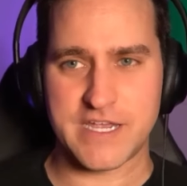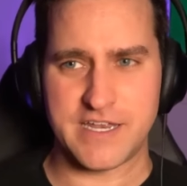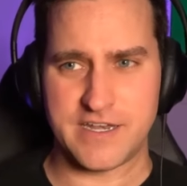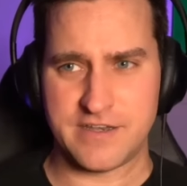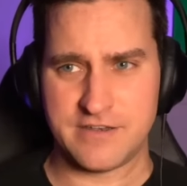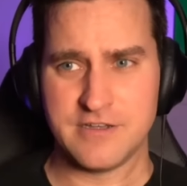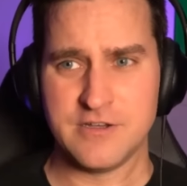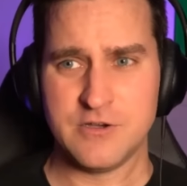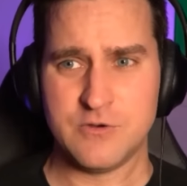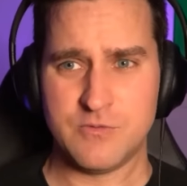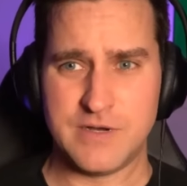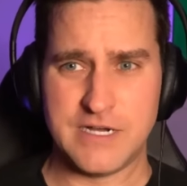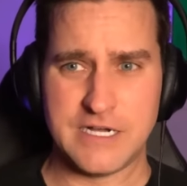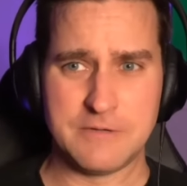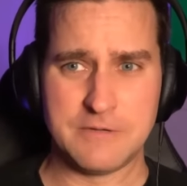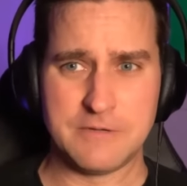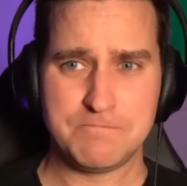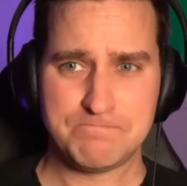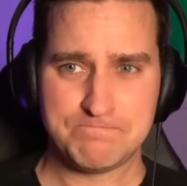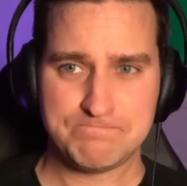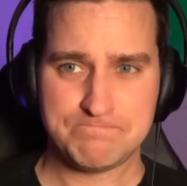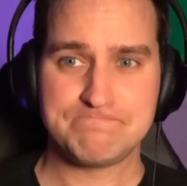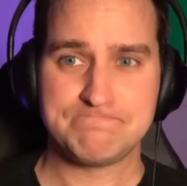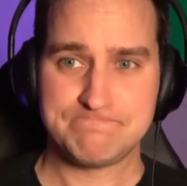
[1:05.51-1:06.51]
And well,
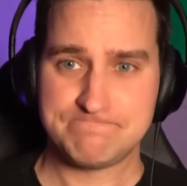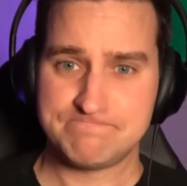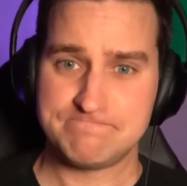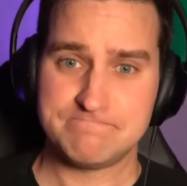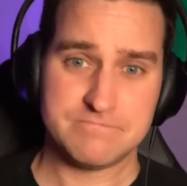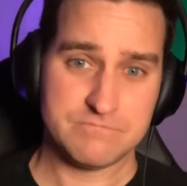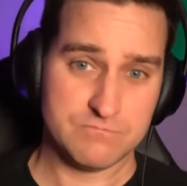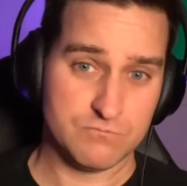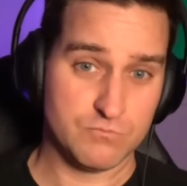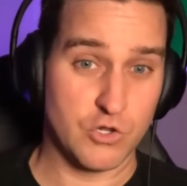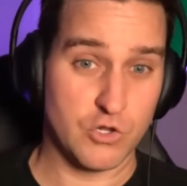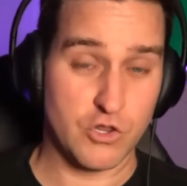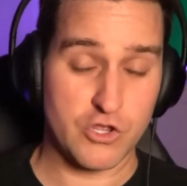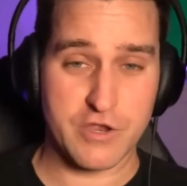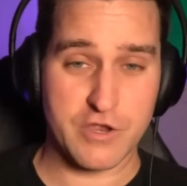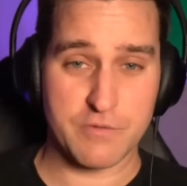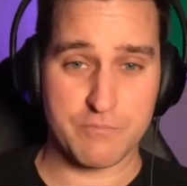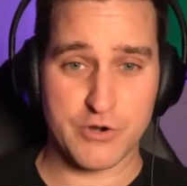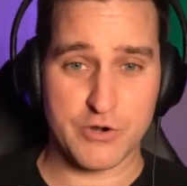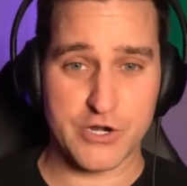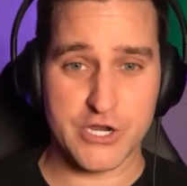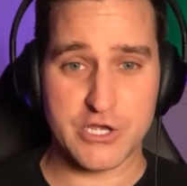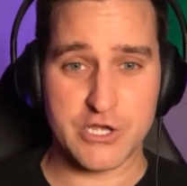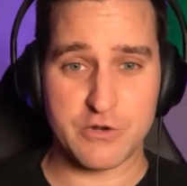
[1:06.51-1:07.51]
we're looking
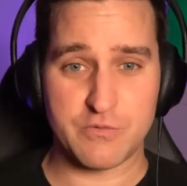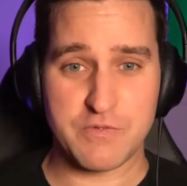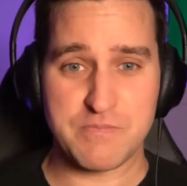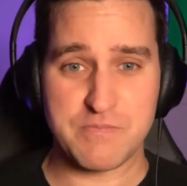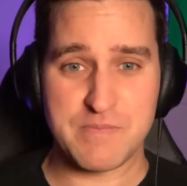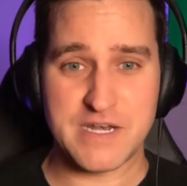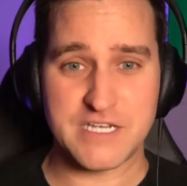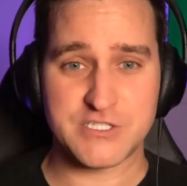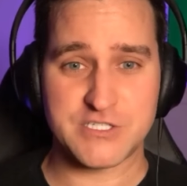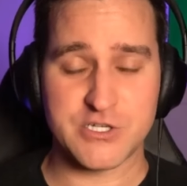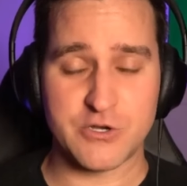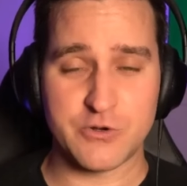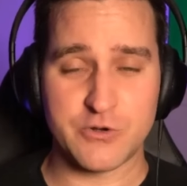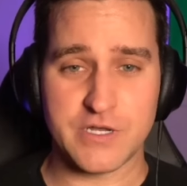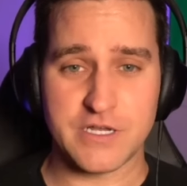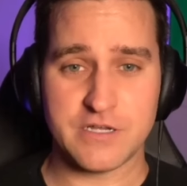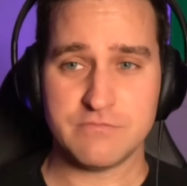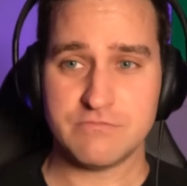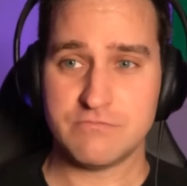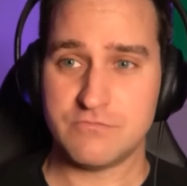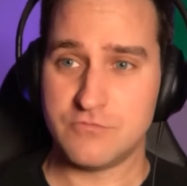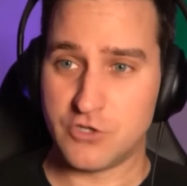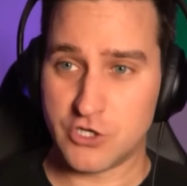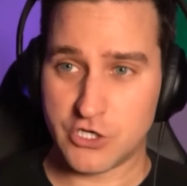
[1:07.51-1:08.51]
pretty good with Minnesota,
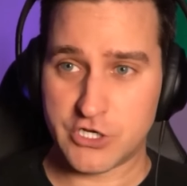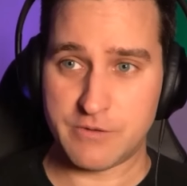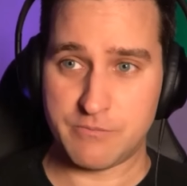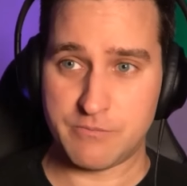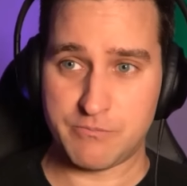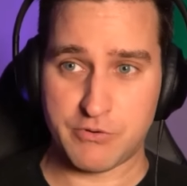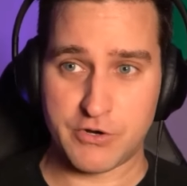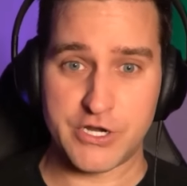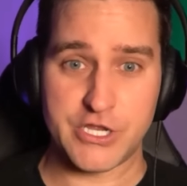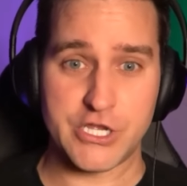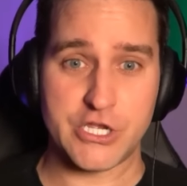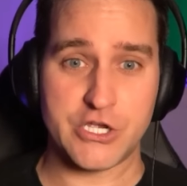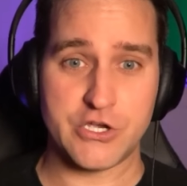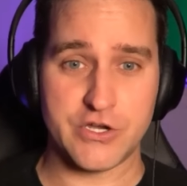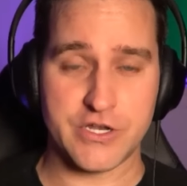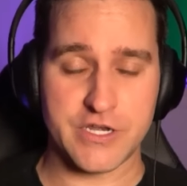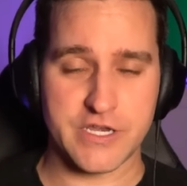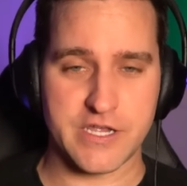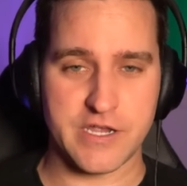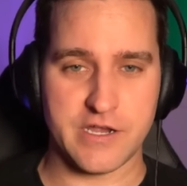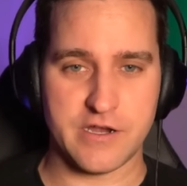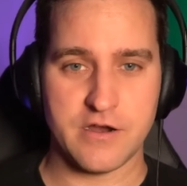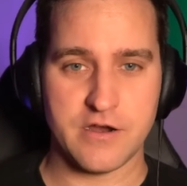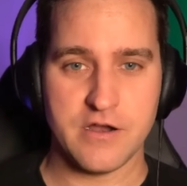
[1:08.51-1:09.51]
looking pretty good
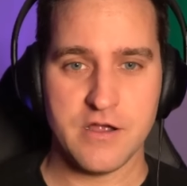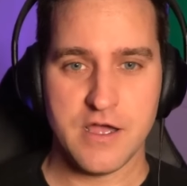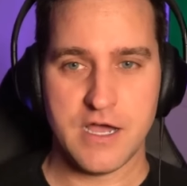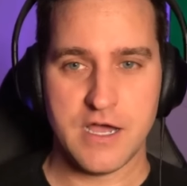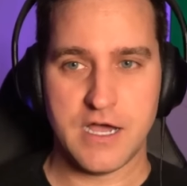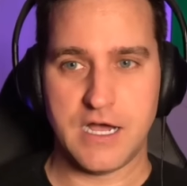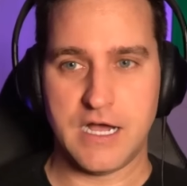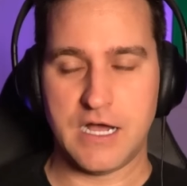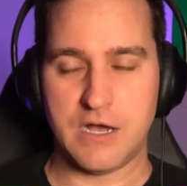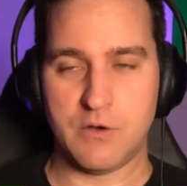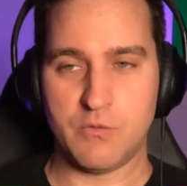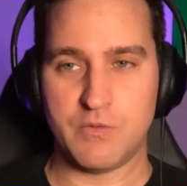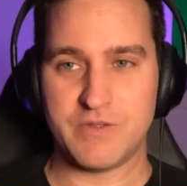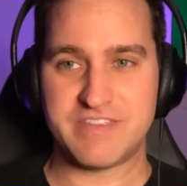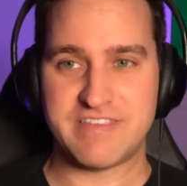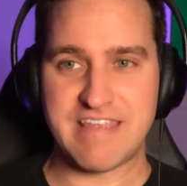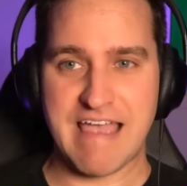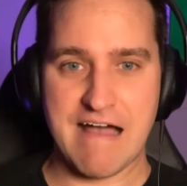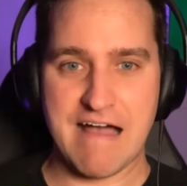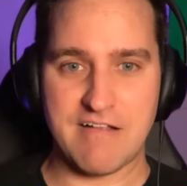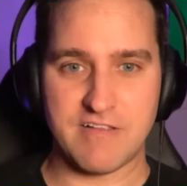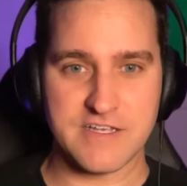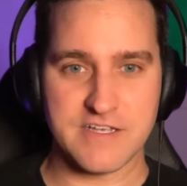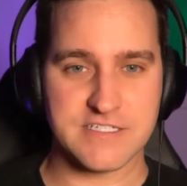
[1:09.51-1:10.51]
here uh, with
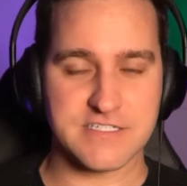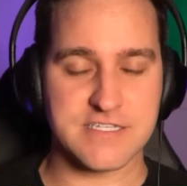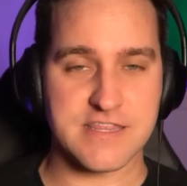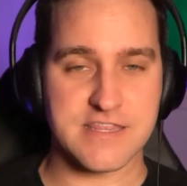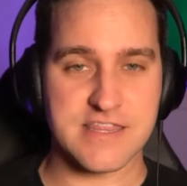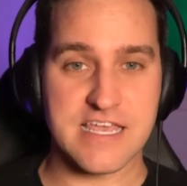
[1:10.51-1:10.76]
Dallas.